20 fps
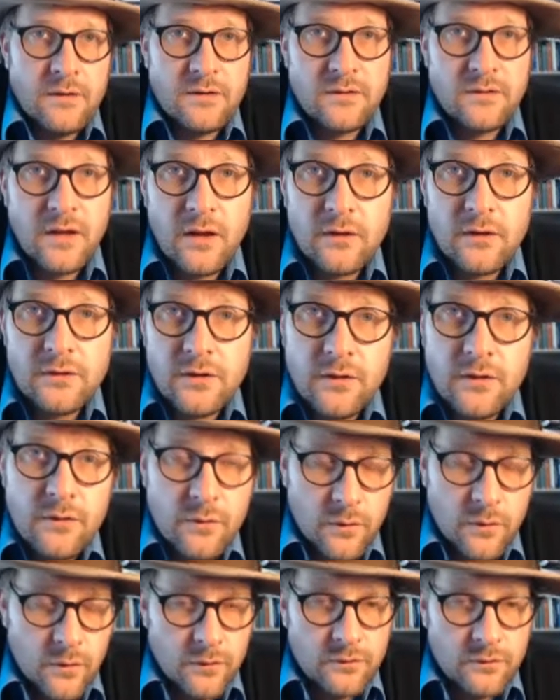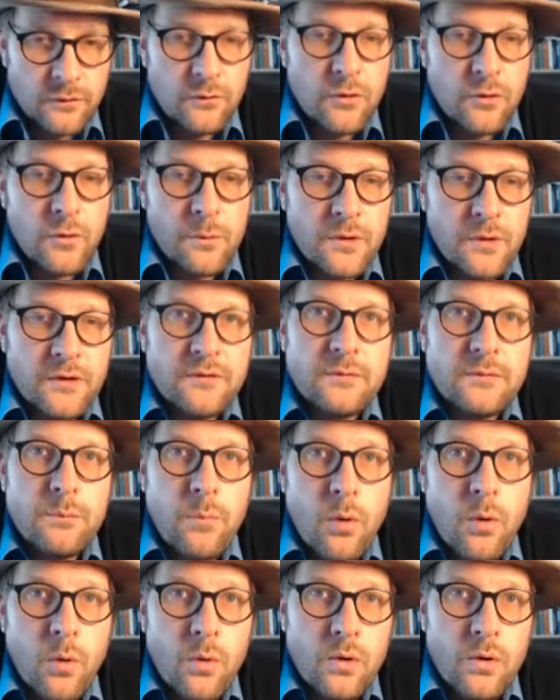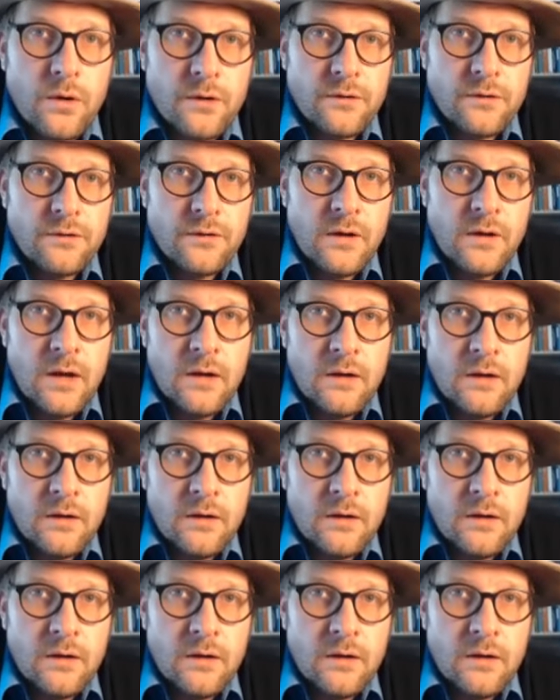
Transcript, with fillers: the skeleton through those numerous pores.